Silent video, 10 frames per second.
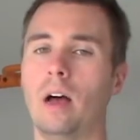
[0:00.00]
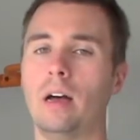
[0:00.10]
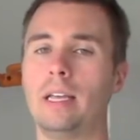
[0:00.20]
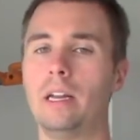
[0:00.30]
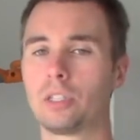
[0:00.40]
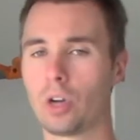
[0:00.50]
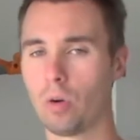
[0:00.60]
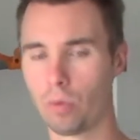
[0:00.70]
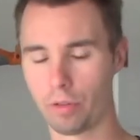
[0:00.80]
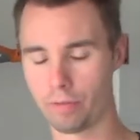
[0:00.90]
getting started
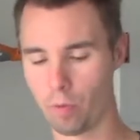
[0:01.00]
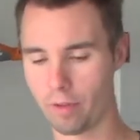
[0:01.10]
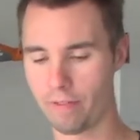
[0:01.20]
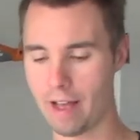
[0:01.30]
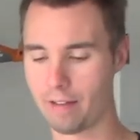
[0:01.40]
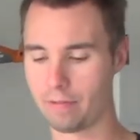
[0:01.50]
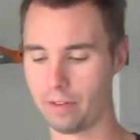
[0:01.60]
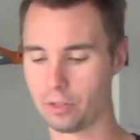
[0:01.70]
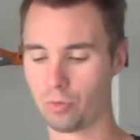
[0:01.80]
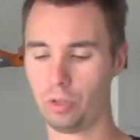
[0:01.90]
with the 45
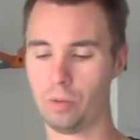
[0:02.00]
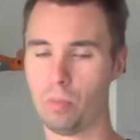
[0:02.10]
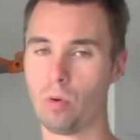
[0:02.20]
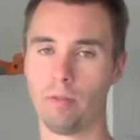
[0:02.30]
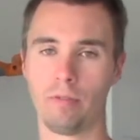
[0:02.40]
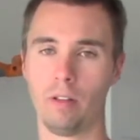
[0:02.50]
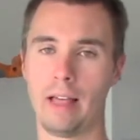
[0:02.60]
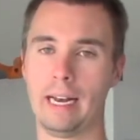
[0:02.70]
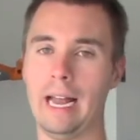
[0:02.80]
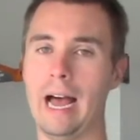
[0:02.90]
is really important for a
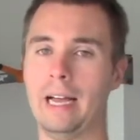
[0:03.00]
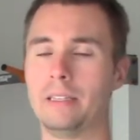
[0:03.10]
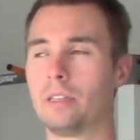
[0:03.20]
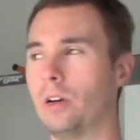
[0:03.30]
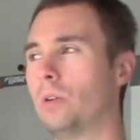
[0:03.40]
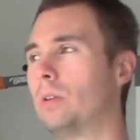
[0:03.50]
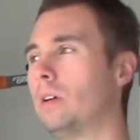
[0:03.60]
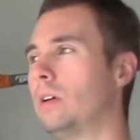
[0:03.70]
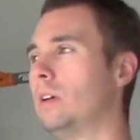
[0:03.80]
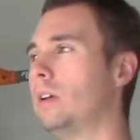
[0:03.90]
lot of guys.
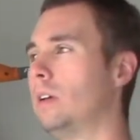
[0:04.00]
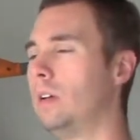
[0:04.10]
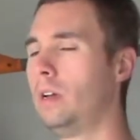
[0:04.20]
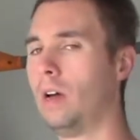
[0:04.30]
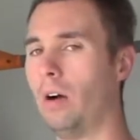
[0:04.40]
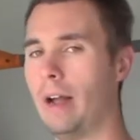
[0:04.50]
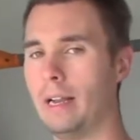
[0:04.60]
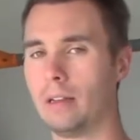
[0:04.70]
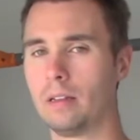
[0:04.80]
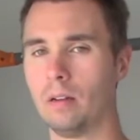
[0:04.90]
So, all right,
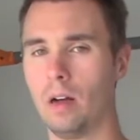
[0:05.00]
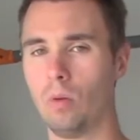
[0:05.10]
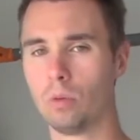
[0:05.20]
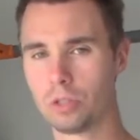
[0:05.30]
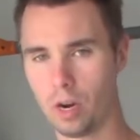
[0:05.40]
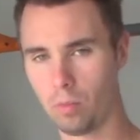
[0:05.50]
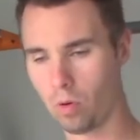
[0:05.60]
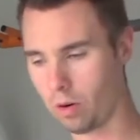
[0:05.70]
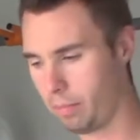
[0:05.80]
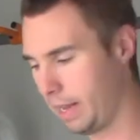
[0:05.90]
we'll talk
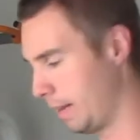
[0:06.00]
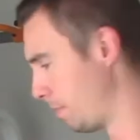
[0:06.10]
more in a minute,